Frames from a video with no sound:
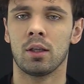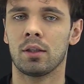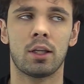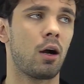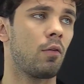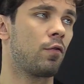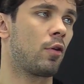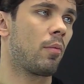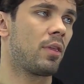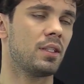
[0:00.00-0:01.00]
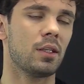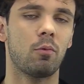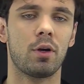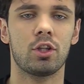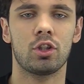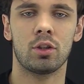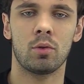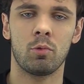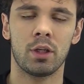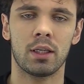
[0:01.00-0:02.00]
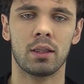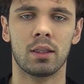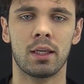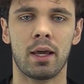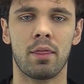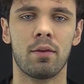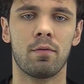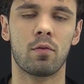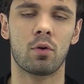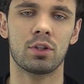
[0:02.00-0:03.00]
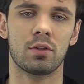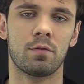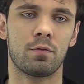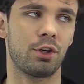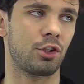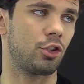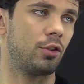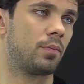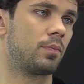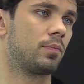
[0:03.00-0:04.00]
Now, from this equation, we can get the force of friction.